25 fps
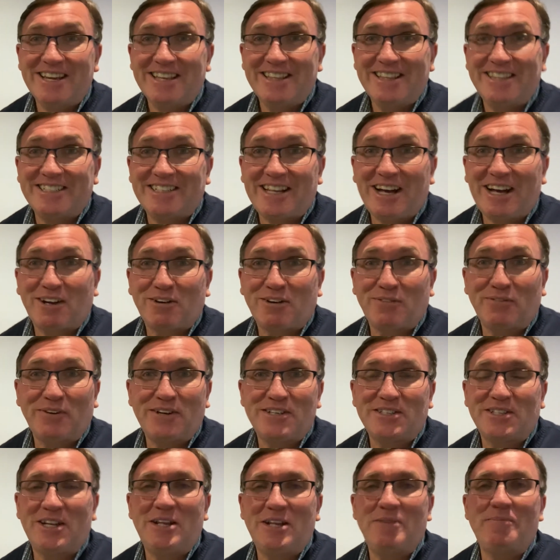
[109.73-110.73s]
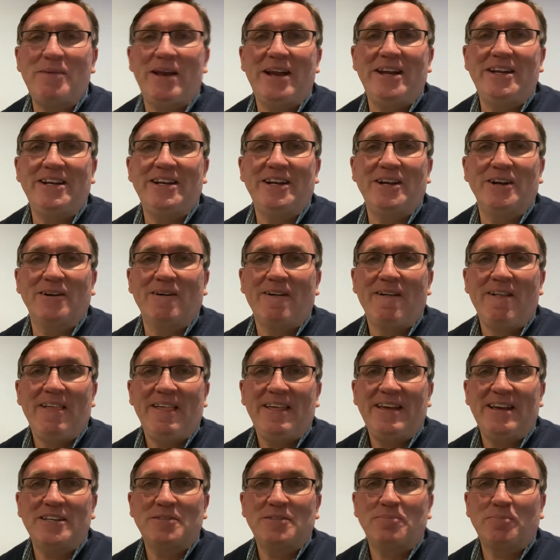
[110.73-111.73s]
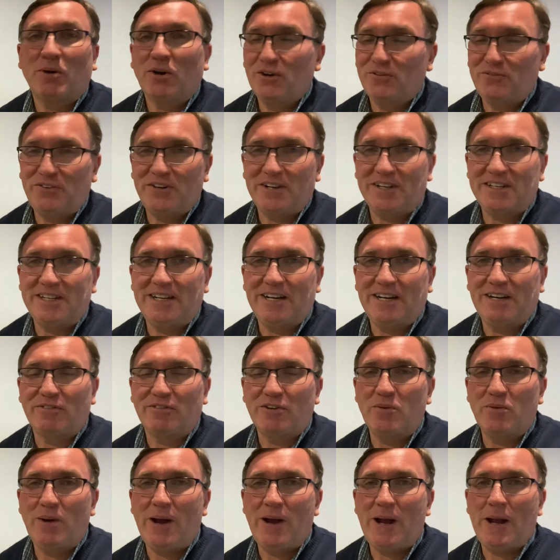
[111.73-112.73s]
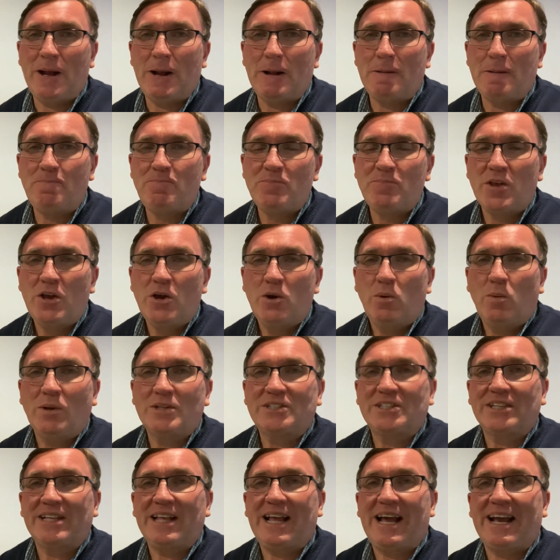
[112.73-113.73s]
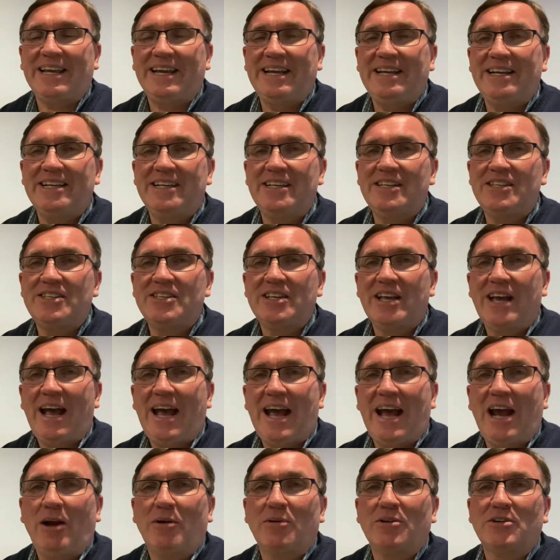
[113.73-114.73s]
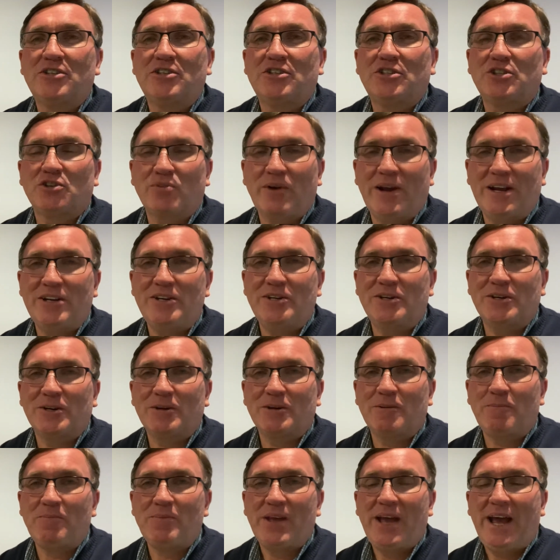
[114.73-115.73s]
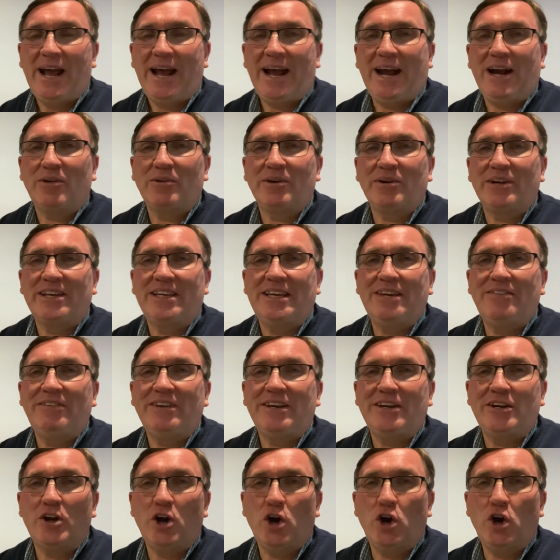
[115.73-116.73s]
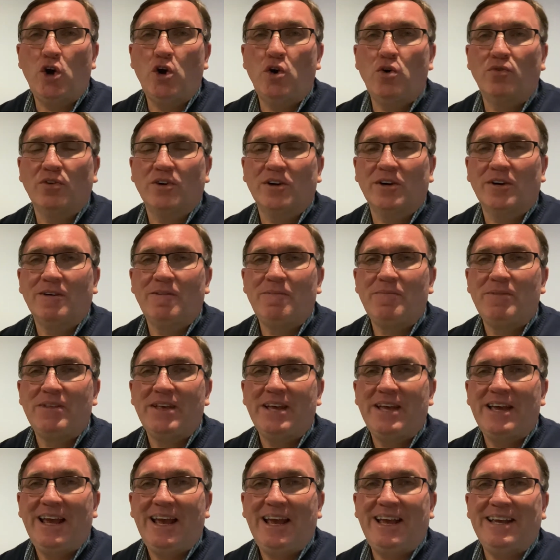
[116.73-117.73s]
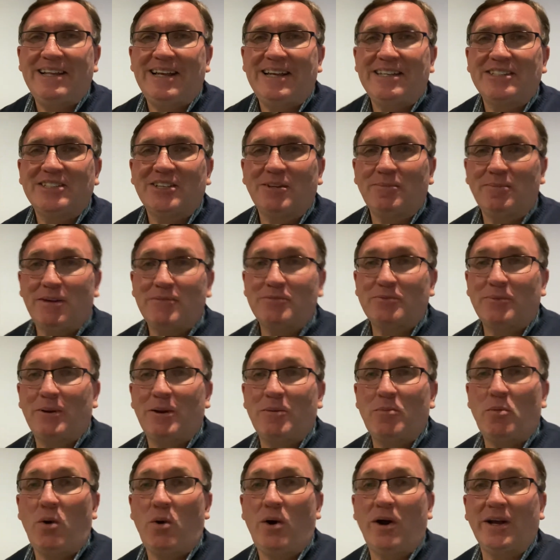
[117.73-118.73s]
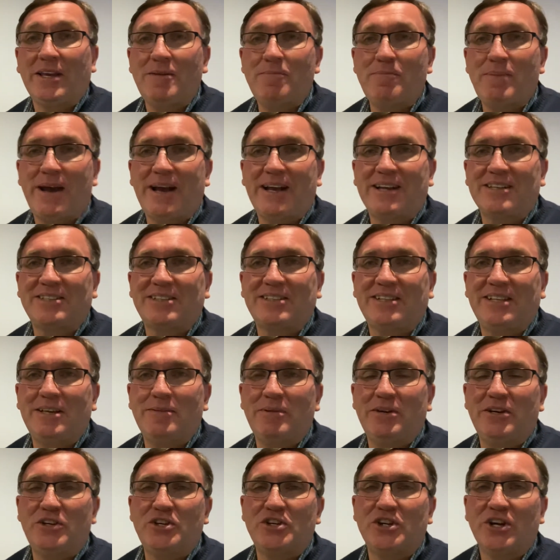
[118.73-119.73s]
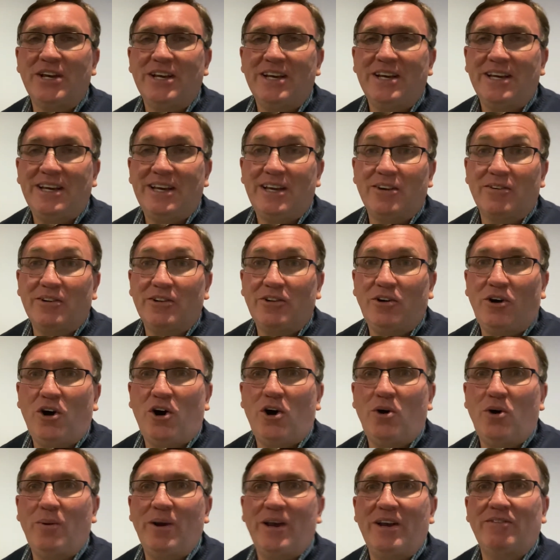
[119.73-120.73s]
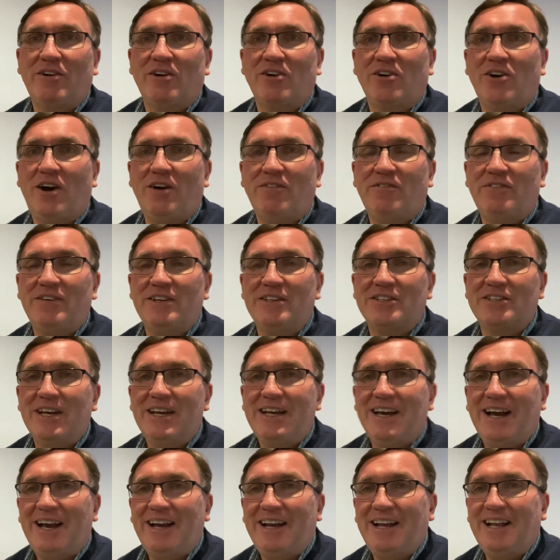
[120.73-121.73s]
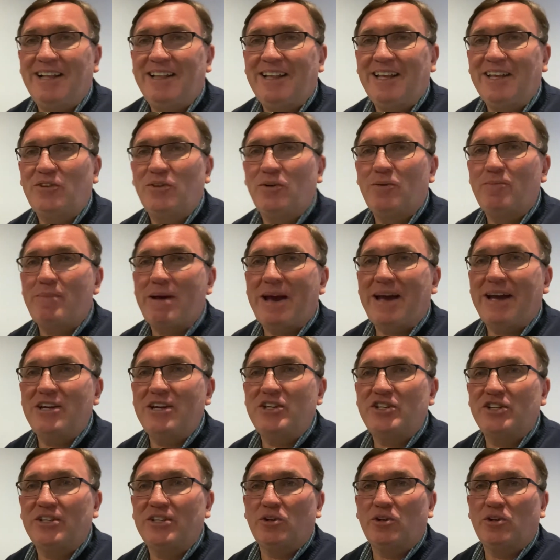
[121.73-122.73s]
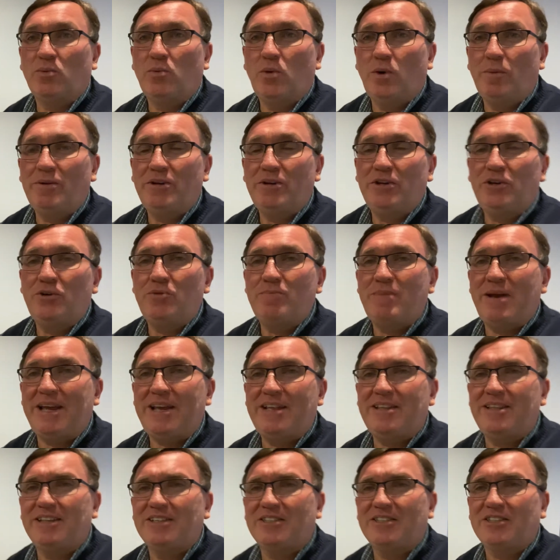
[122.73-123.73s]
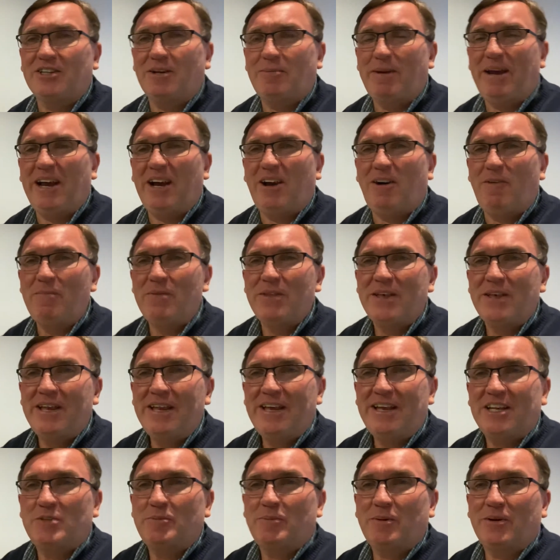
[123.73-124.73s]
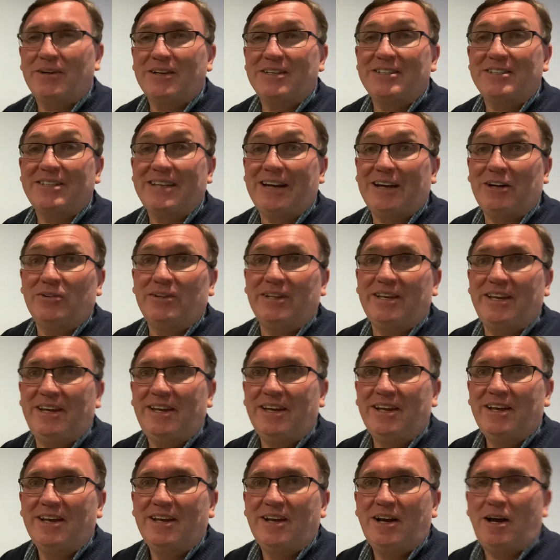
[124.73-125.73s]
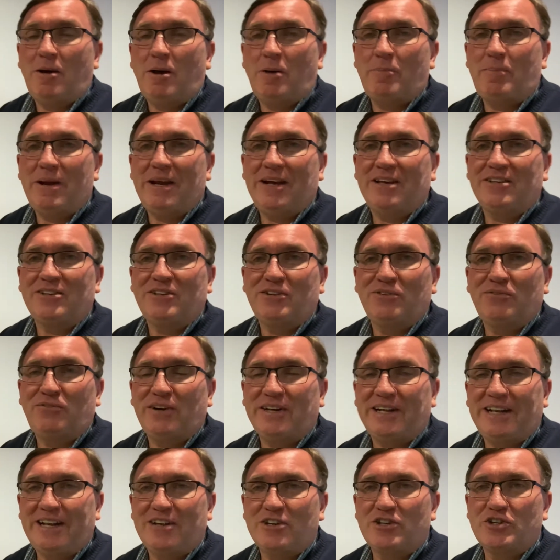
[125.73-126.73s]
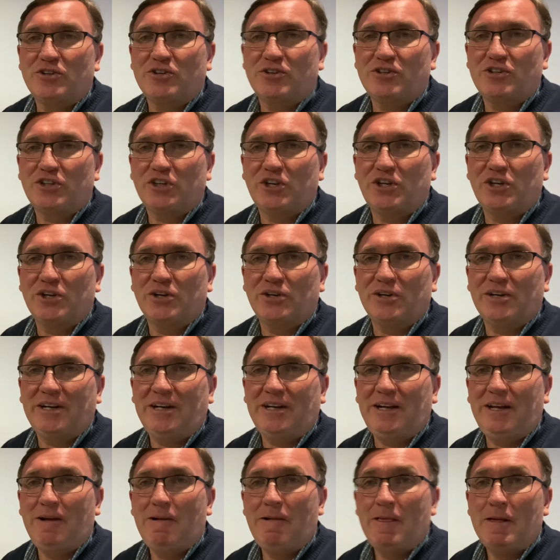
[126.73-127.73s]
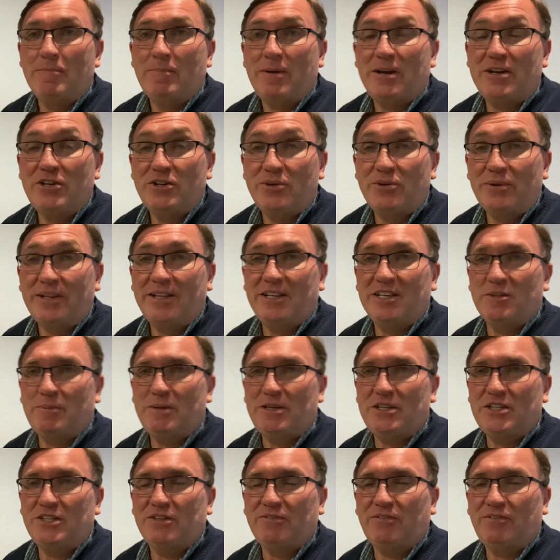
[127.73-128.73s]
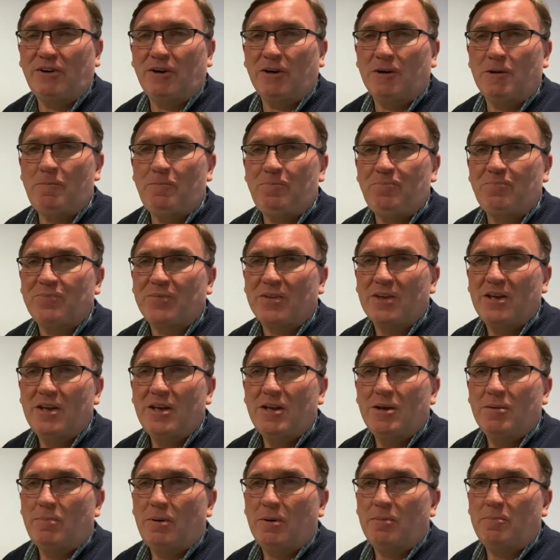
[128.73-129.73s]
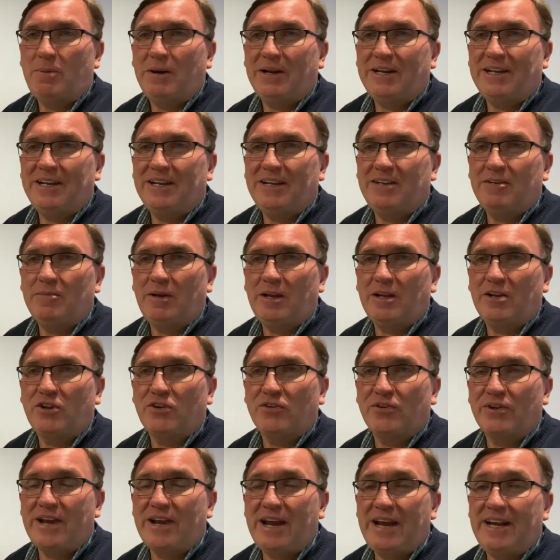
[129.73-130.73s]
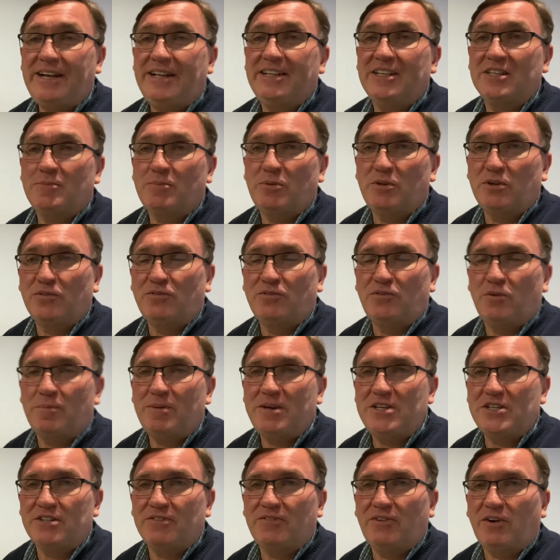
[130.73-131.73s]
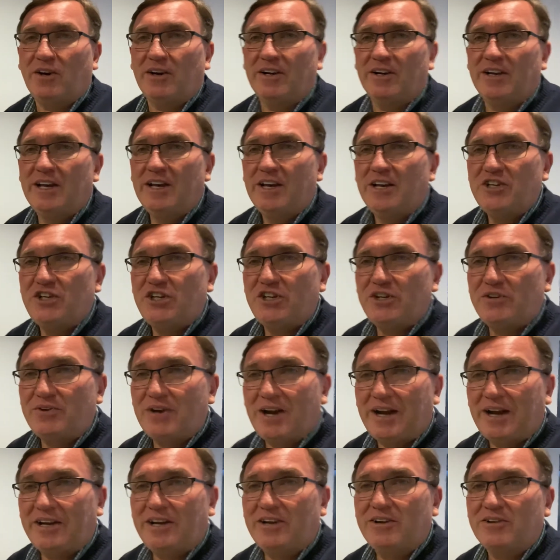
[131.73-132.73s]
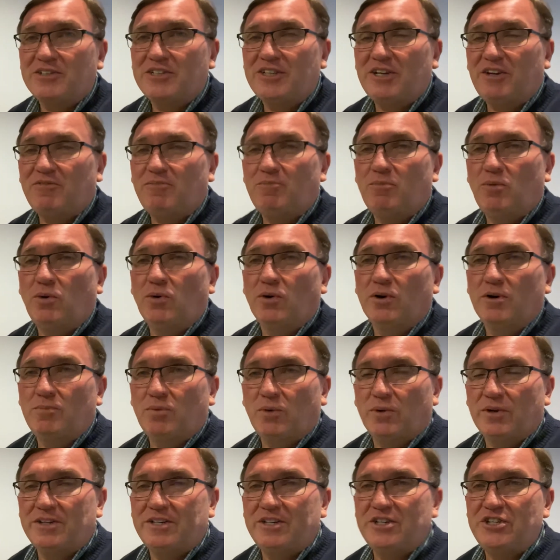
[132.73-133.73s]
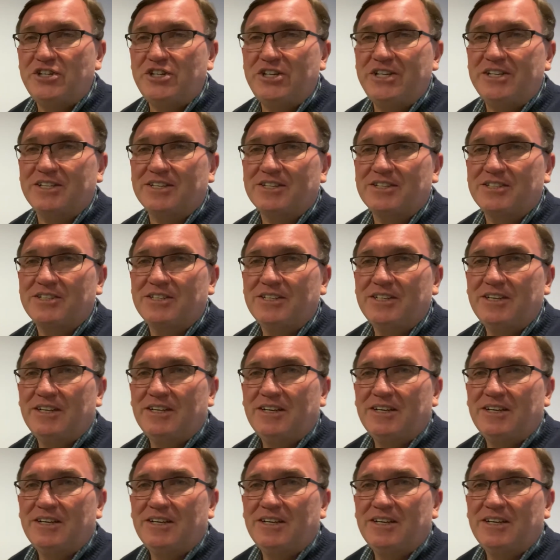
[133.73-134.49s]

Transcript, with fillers: The sacrifice that he made here is perfect in every way. What's lacking is our surrender, our giving over. And, and, sometimes when I'm walking past the image here in the hallway of our office, I, I like to imagine woman who made this somehow experienced not only a path to financial security by doing this piece of art, but, but in, in creating this beautiful piece of art, she united herself more and more to Jesus.